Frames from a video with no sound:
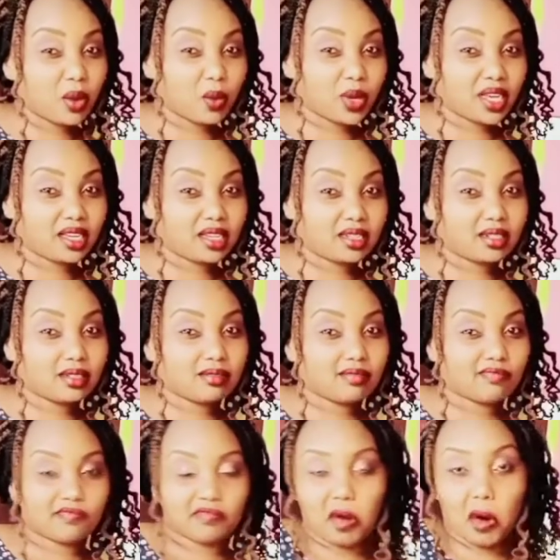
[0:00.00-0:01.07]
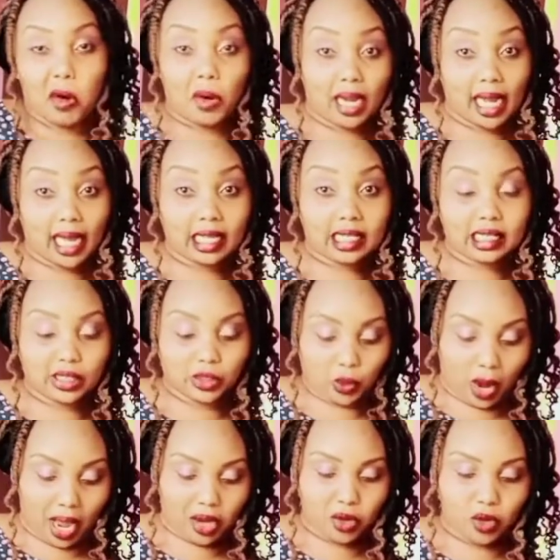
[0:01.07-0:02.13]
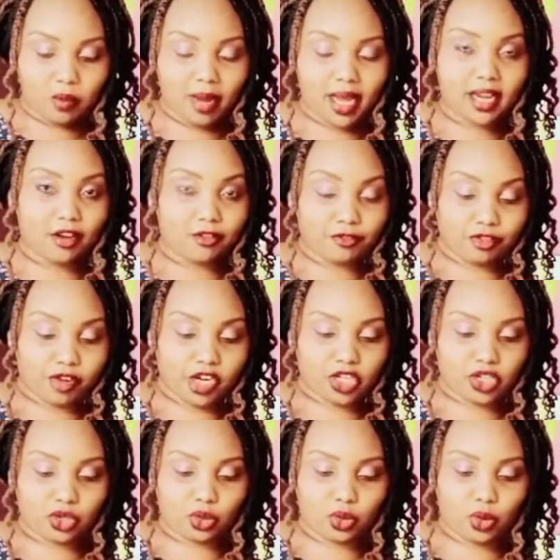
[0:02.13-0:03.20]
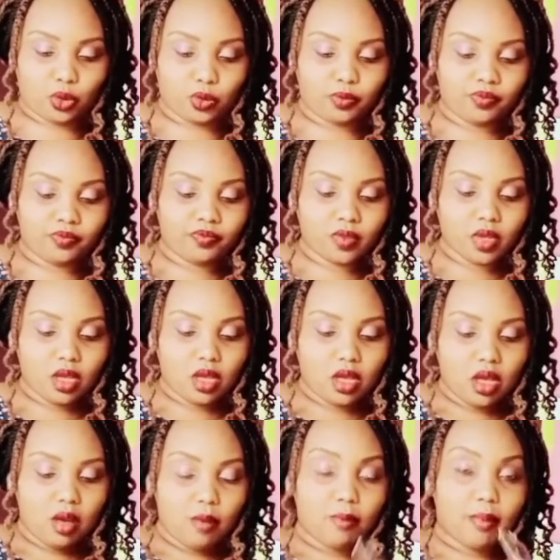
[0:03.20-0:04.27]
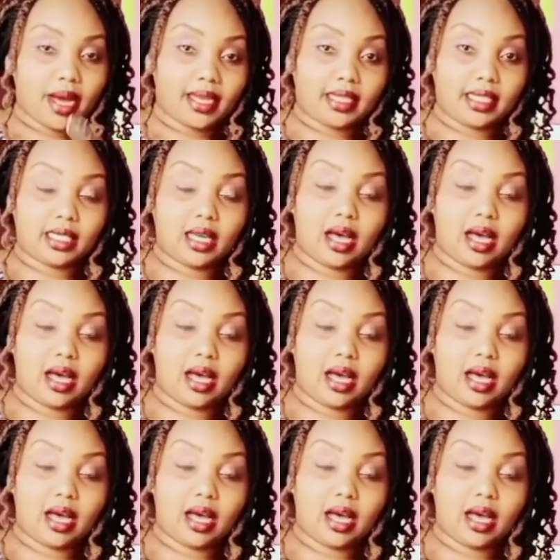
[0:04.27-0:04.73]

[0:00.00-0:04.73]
a week or less, so I know mine are fresh. So, but